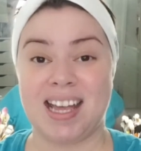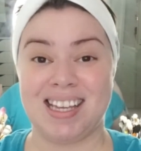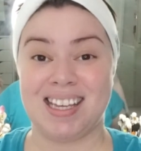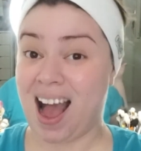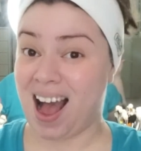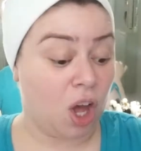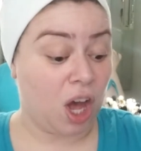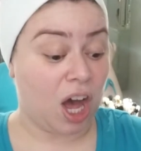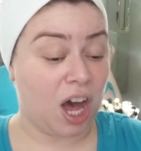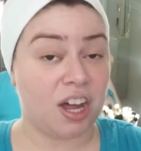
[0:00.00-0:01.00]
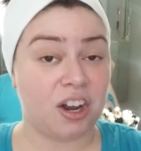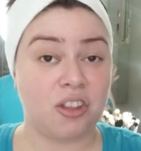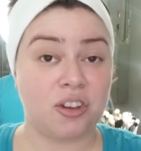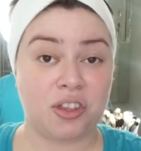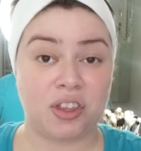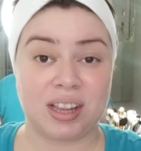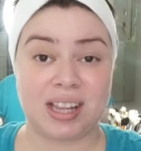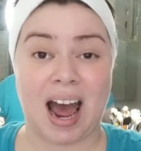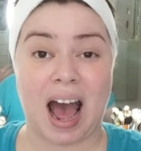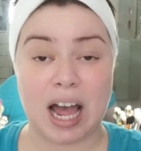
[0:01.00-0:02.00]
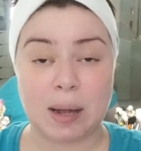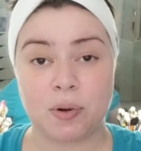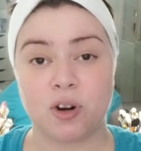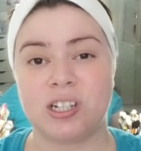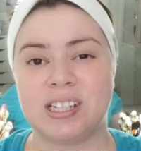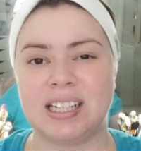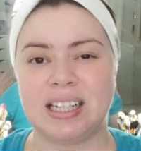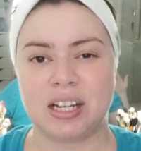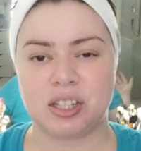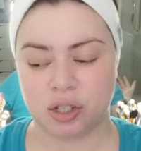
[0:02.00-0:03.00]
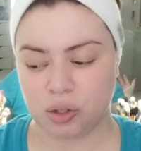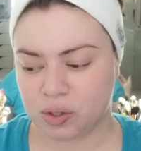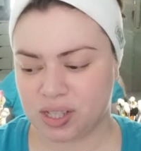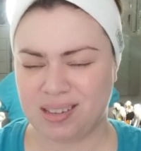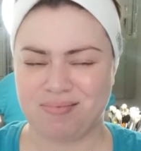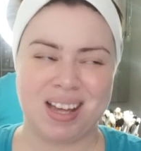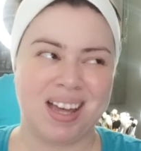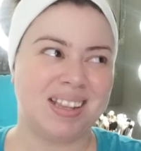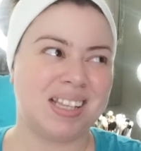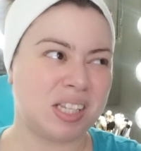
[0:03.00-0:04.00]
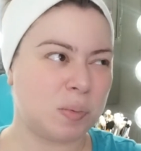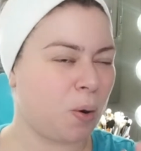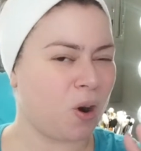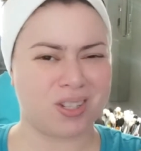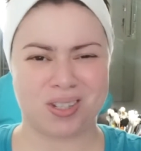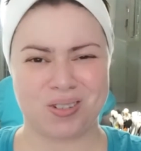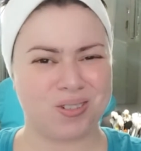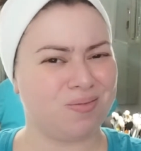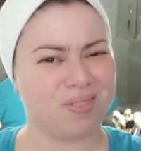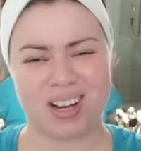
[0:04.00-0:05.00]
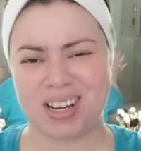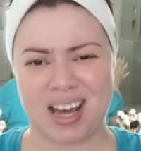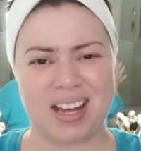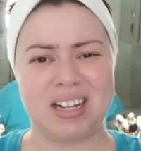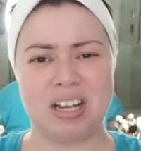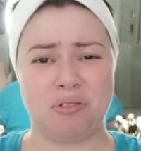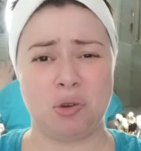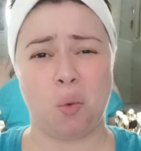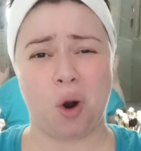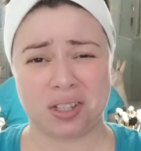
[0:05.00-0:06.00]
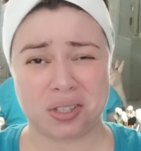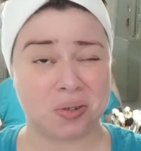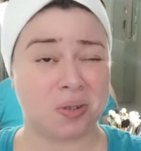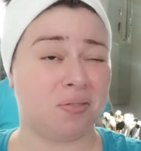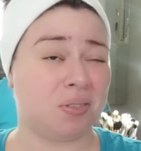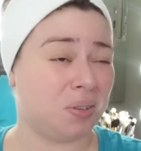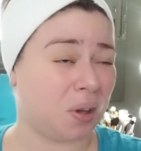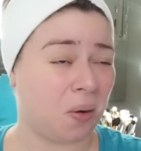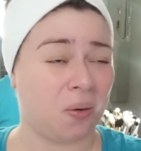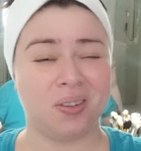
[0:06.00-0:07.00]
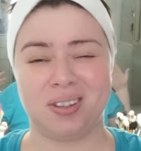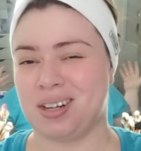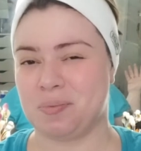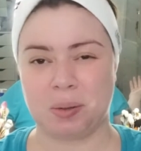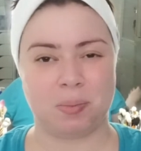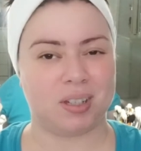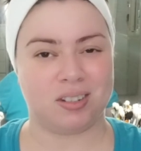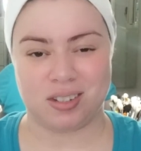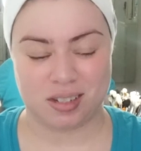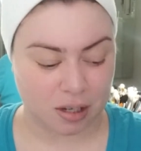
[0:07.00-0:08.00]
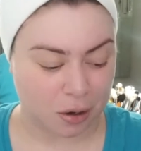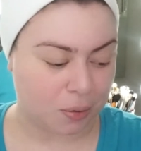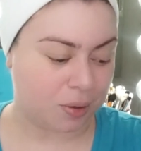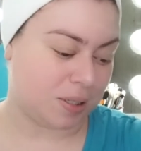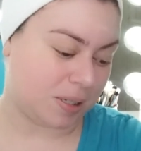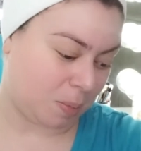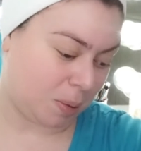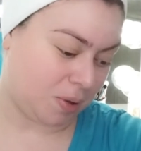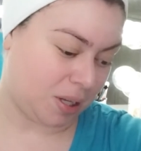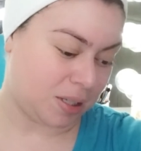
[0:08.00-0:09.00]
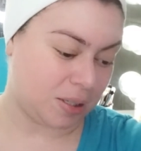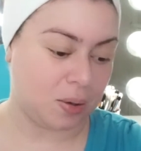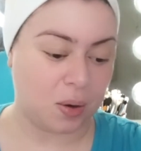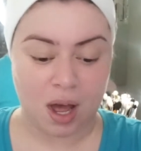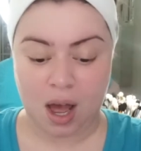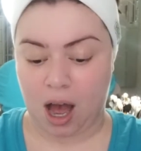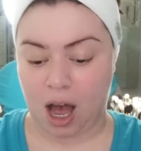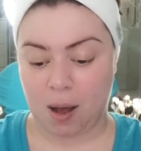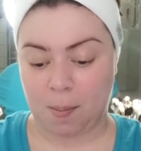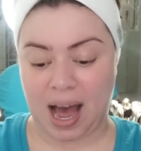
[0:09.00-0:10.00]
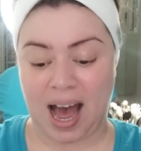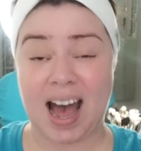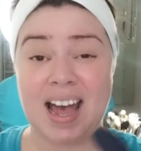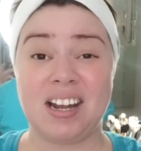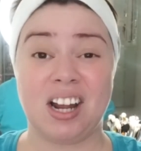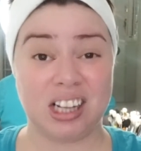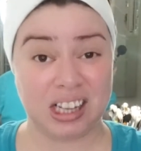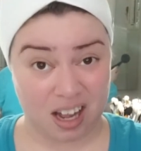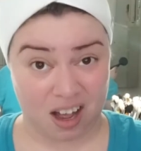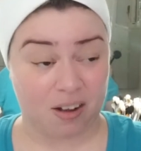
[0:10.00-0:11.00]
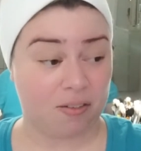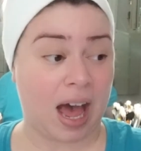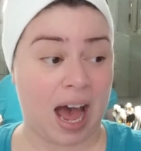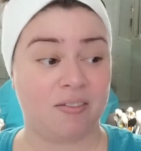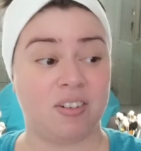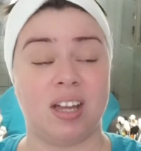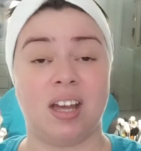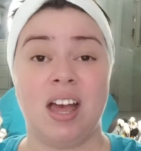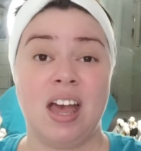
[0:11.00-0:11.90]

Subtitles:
Yeah. Another thing that I personally like to use, and this is personal, again, if you want to, if you don't, there are people that just don't, some people that do. I love having